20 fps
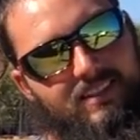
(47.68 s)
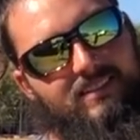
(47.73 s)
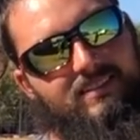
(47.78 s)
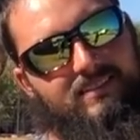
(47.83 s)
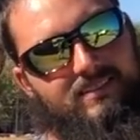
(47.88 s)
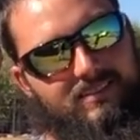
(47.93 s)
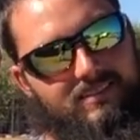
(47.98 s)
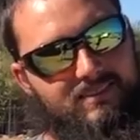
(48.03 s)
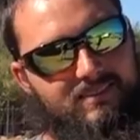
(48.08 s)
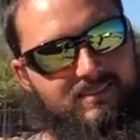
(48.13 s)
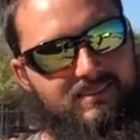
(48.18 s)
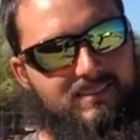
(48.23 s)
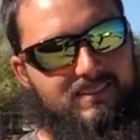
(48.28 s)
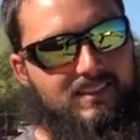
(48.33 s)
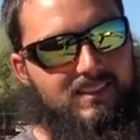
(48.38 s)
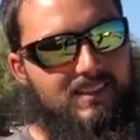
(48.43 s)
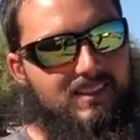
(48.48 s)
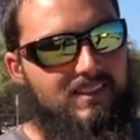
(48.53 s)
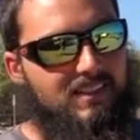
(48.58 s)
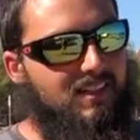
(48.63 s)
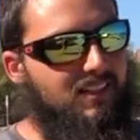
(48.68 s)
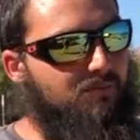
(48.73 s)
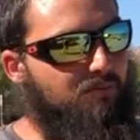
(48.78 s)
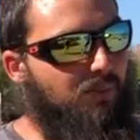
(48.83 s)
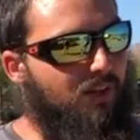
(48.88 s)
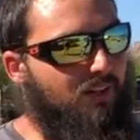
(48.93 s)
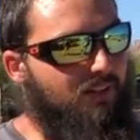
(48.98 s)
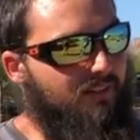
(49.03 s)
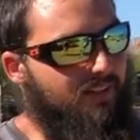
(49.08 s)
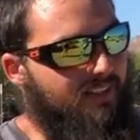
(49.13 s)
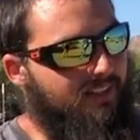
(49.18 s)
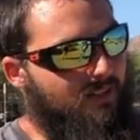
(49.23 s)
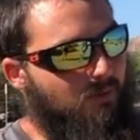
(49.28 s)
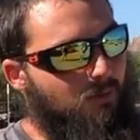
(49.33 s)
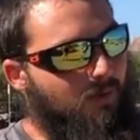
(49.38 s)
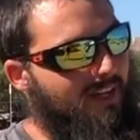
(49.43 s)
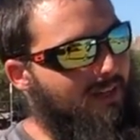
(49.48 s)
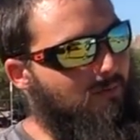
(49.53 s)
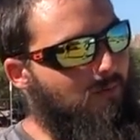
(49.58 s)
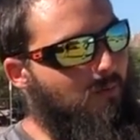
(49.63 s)
Yeah, it's perfect. It's a
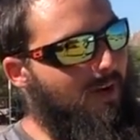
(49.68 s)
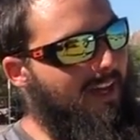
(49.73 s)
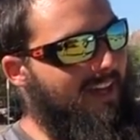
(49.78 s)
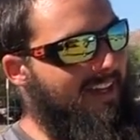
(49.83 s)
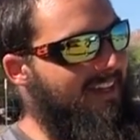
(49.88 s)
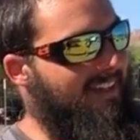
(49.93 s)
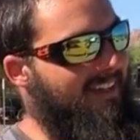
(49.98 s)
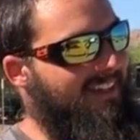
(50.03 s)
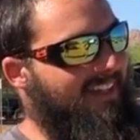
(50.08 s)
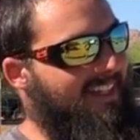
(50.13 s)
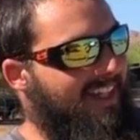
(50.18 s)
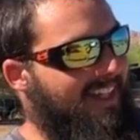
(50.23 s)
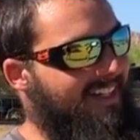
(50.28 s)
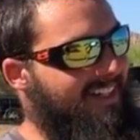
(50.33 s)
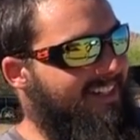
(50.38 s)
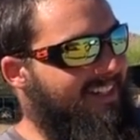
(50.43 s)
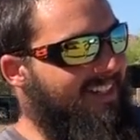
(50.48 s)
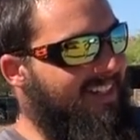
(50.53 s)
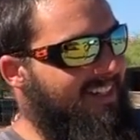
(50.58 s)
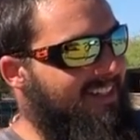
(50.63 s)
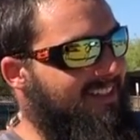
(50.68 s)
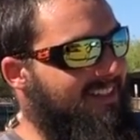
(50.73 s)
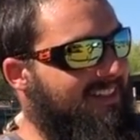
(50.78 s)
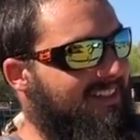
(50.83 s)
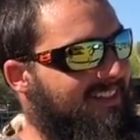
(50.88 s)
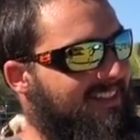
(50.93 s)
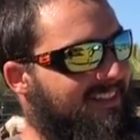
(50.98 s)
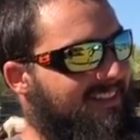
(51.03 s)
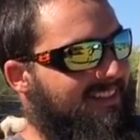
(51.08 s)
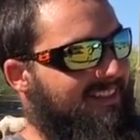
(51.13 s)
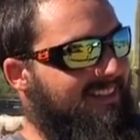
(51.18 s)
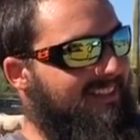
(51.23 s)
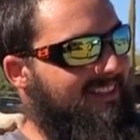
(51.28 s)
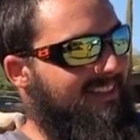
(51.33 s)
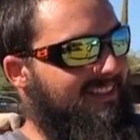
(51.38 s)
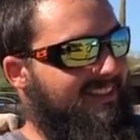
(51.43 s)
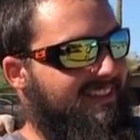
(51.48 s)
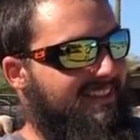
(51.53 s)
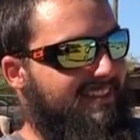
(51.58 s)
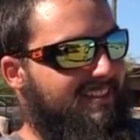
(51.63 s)
win-win. It's just yeah.
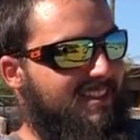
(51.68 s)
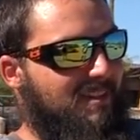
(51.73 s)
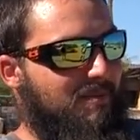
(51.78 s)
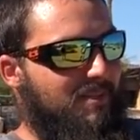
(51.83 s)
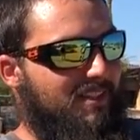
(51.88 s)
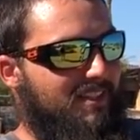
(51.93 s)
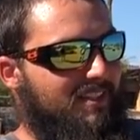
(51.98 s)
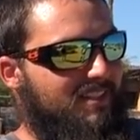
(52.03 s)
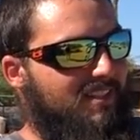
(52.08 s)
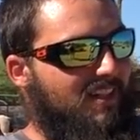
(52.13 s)
some of the